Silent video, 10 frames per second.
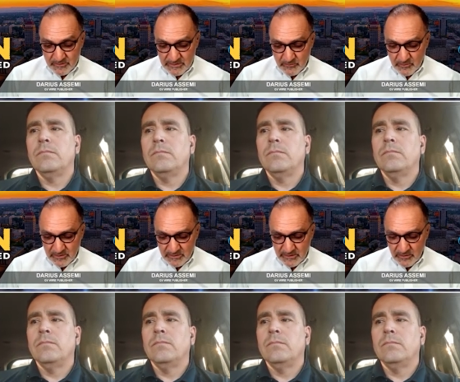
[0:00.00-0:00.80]
Speaker 1: we'll see where
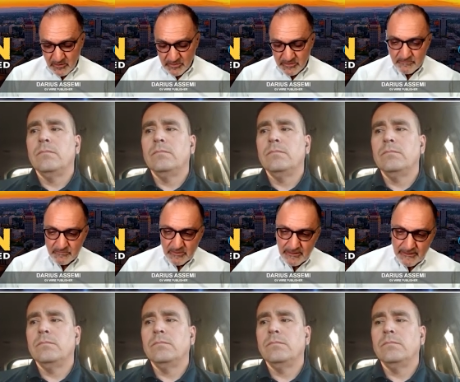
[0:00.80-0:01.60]
this thing goes.
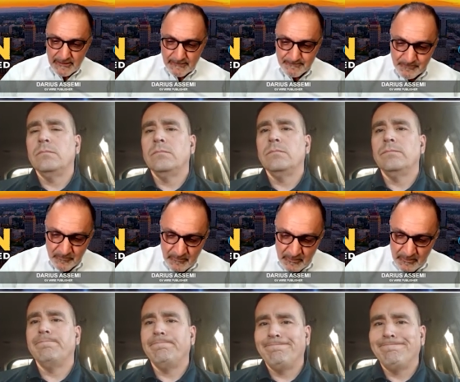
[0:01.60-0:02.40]
Um,
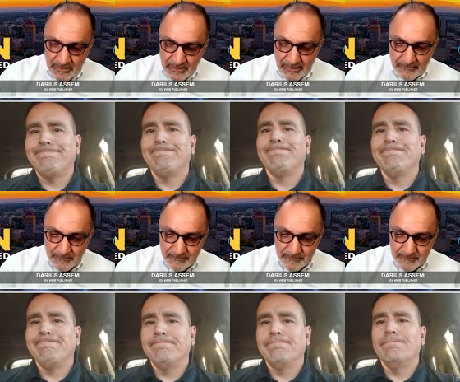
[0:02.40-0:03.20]

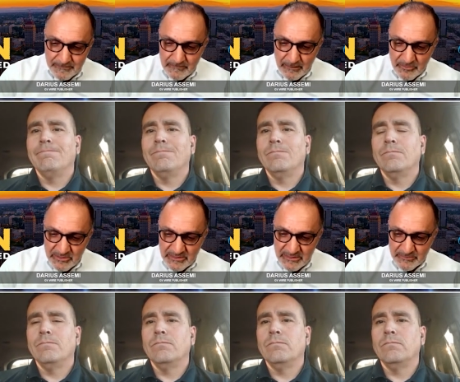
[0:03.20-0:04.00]
I'm I'm
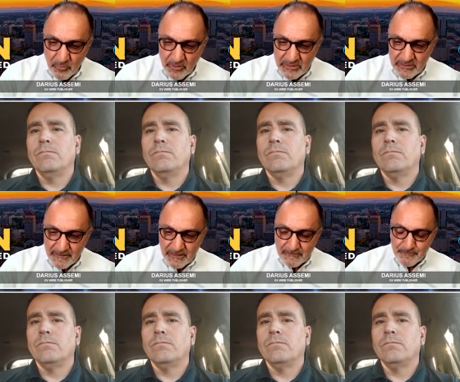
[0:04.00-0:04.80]
really disappointed
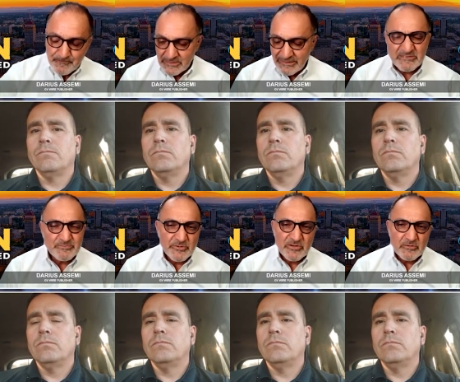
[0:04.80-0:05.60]
that Davis
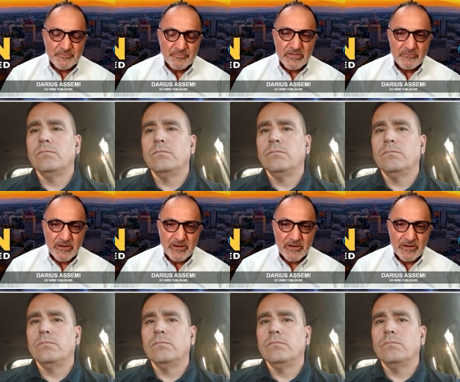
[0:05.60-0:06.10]
Moreno is a pretty